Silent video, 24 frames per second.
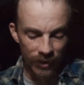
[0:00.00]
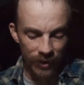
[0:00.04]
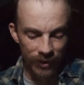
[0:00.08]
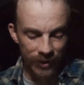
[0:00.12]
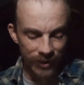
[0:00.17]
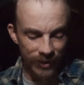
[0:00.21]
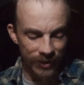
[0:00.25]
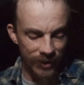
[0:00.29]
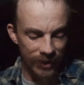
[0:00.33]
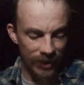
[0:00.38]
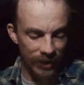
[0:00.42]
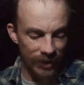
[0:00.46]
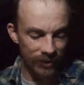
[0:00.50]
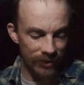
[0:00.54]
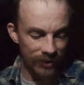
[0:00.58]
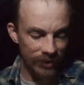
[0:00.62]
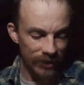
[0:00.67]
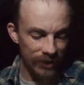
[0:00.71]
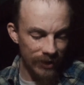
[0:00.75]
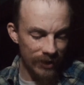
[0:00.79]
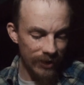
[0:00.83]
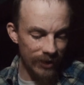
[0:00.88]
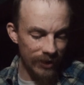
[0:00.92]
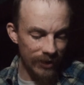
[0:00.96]
He said,
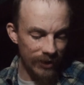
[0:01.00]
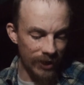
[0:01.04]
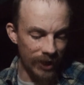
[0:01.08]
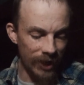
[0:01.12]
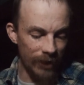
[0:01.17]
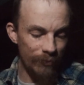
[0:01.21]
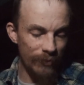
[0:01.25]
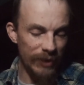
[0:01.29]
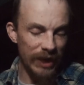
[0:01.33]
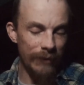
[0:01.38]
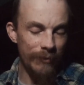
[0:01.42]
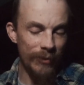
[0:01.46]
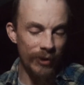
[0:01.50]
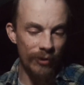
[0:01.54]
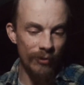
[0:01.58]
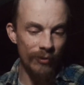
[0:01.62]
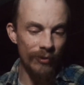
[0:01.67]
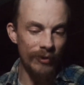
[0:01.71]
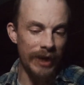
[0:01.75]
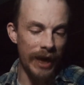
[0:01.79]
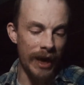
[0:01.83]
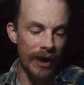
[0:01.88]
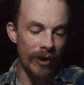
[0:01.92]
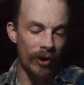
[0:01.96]
like maybe
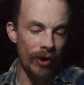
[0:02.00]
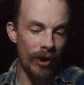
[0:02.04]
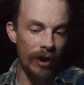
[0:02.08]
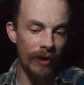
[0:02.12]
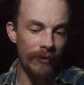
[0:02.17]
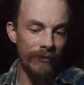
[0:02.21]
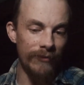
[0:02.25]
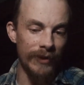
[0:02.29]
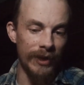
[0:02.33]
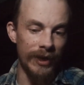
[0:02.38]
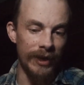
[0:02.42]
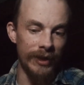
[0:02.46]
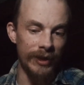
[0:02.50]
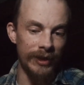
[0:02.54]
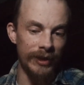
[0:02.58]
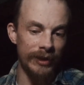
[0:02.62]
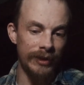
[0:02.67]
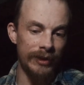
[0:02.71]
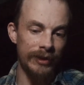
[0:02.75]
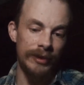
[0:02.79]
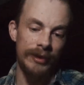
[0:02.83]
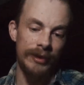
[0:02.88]
you got off on it.